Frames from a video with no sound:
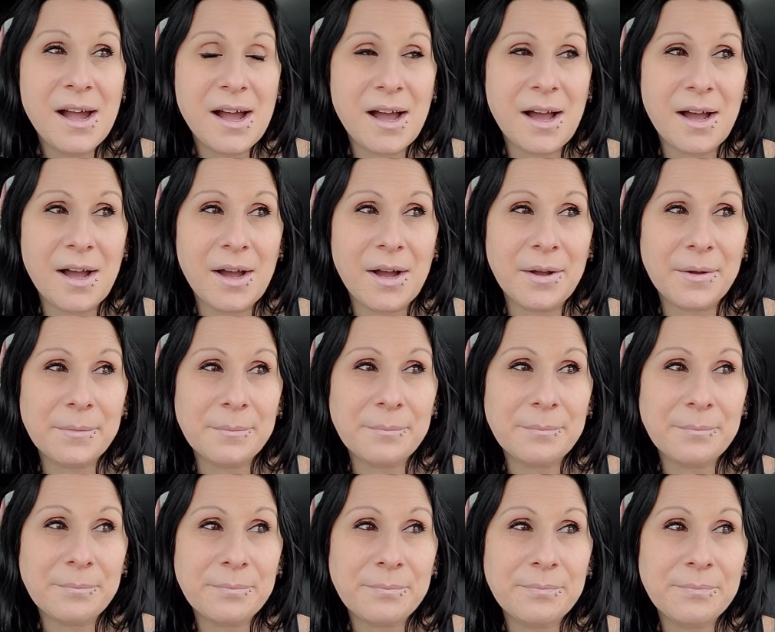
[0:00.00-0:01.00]

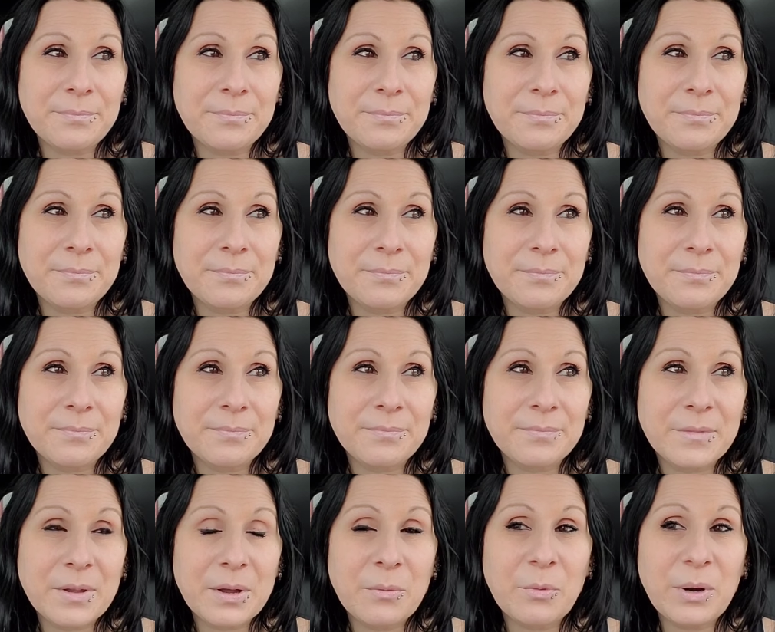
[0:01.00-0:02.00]
Um,
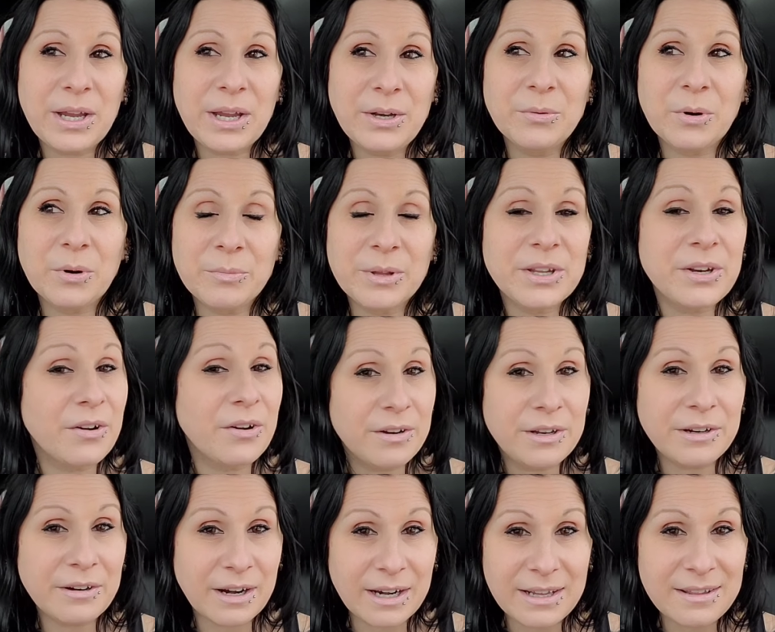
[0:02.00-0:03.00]
we normally don't
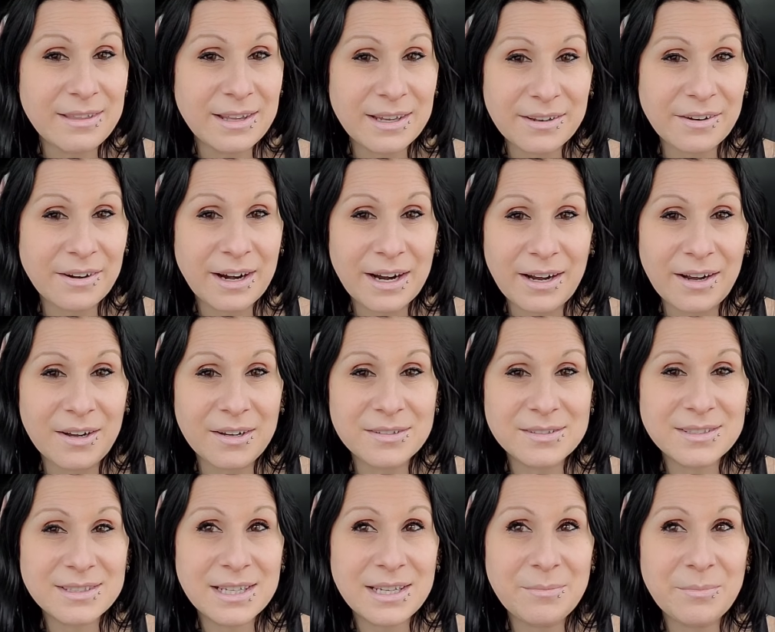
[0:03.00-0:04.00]
hear anything in our
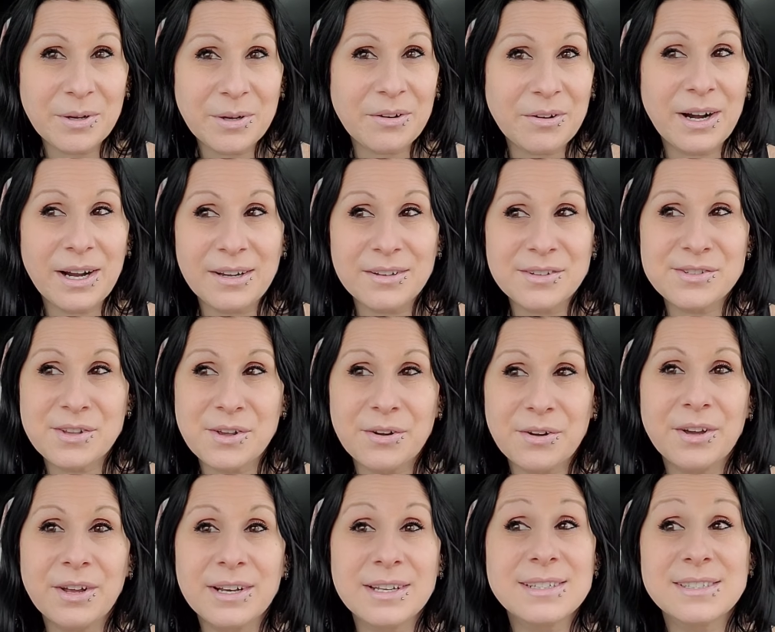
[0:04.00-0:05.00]
house. He built our house so
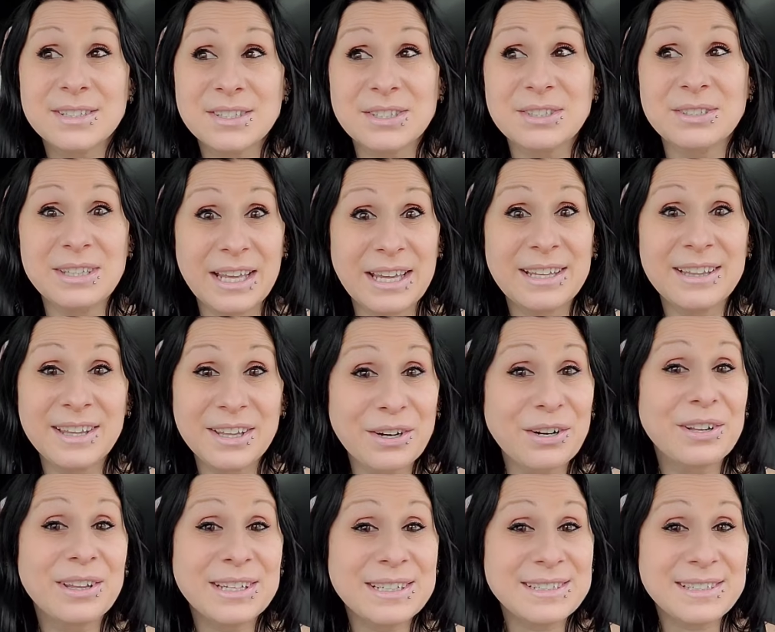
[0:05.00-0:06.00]
good; it's like
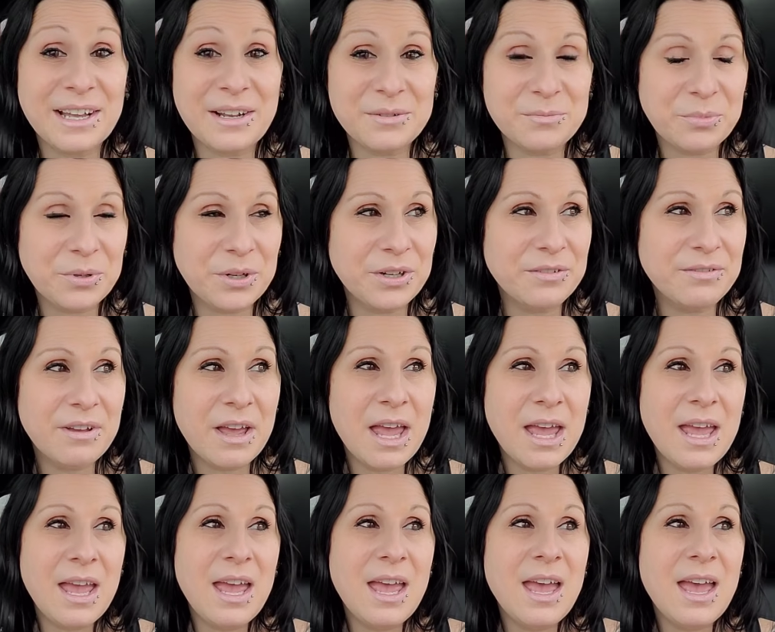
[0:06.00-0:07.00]
literally soundproof
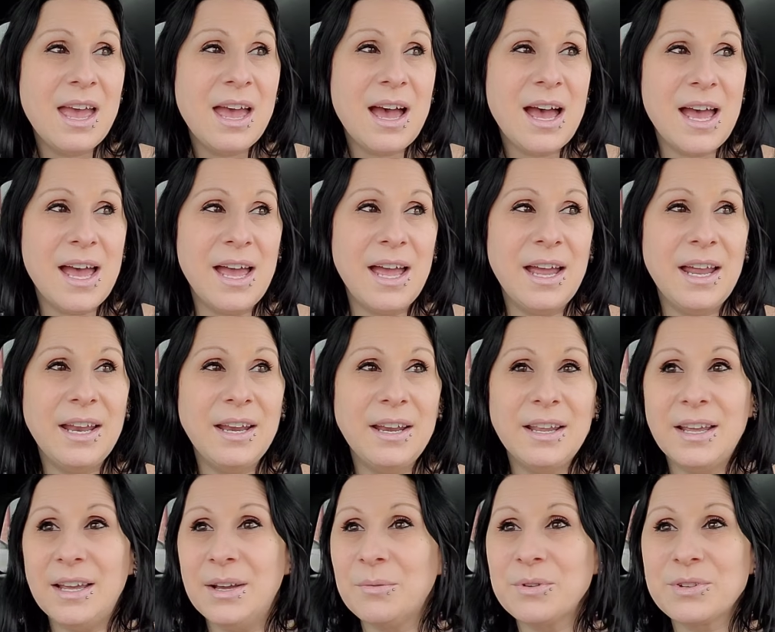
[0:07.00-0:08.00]
and
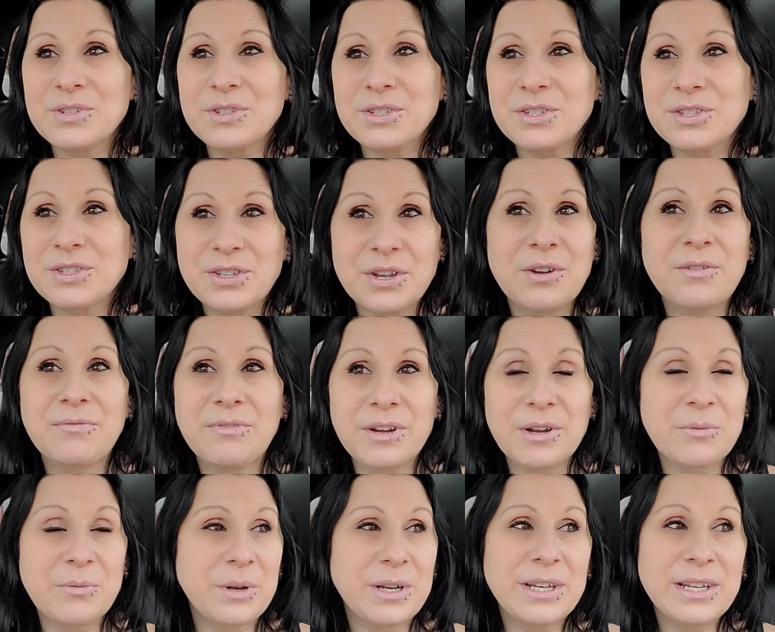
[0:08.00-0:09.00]
it was just so
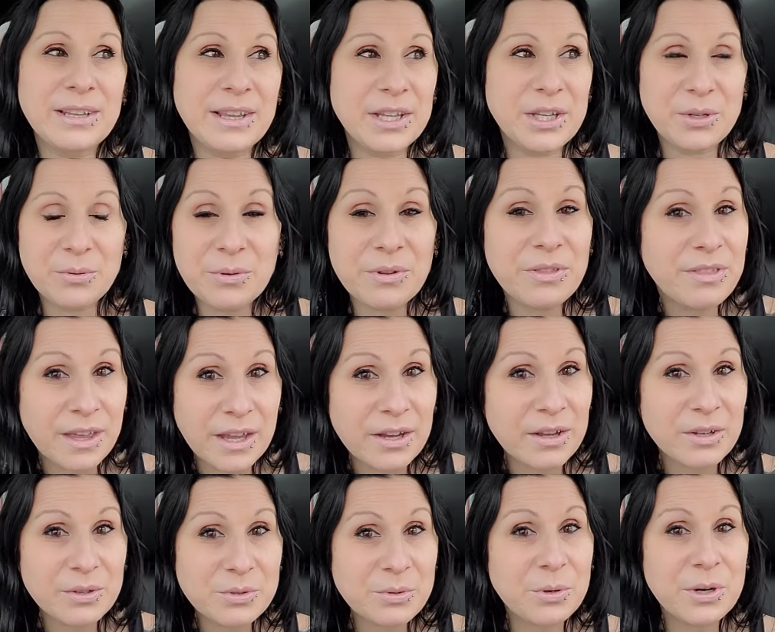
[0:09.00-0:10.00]
freaking windy like you would think
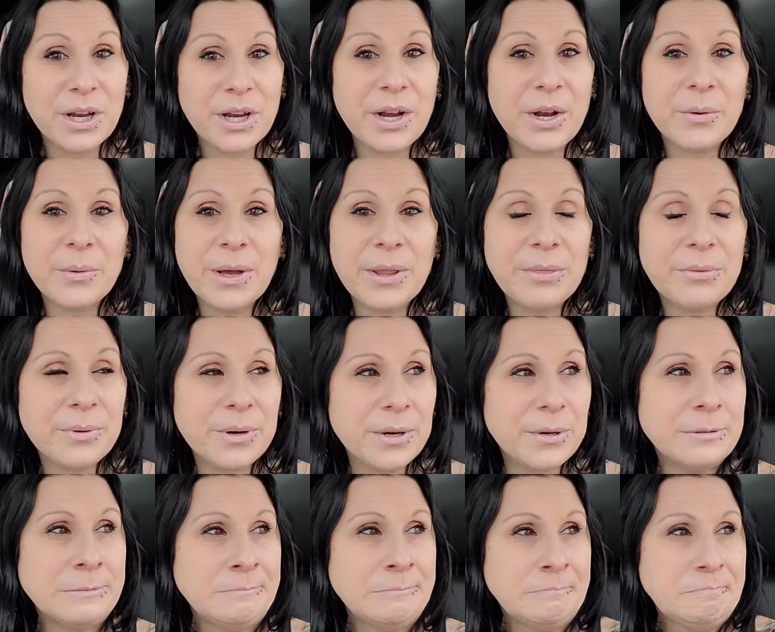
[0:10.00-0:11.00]
a tornado went
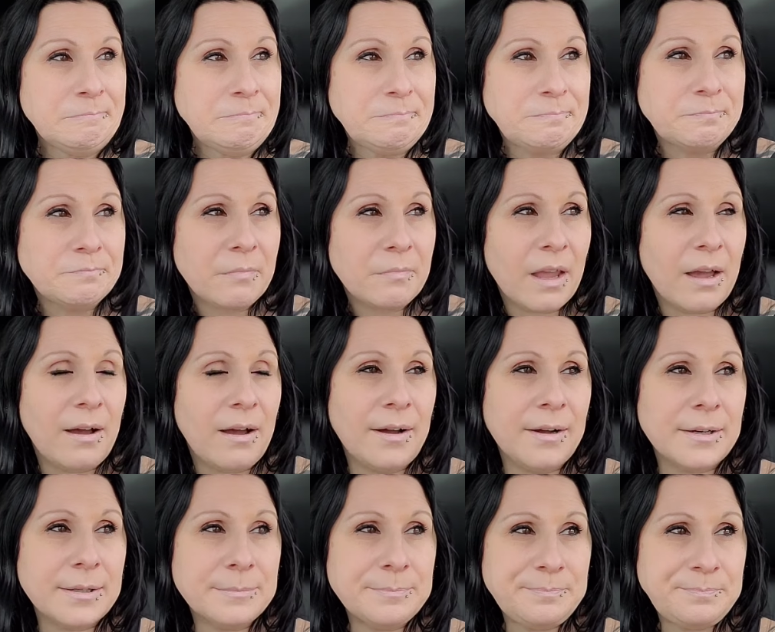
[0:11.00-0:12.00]
through
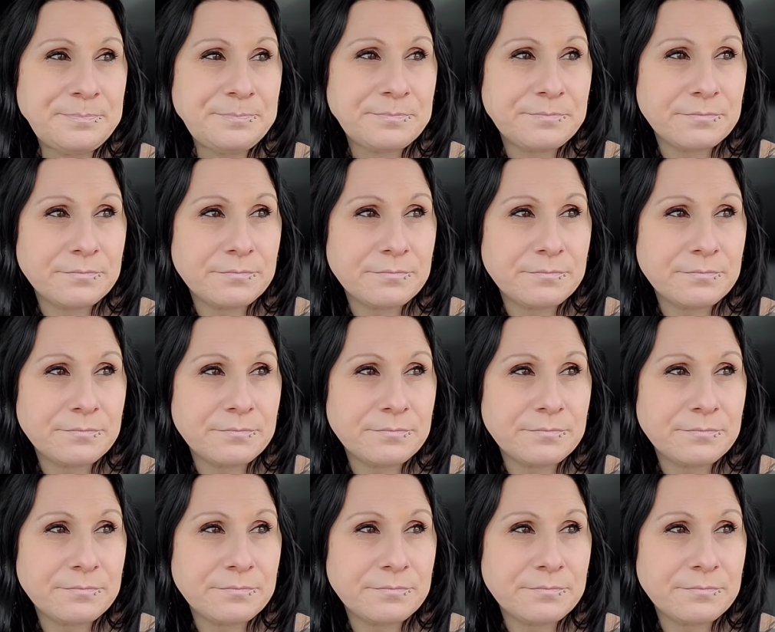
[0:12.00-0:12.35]
um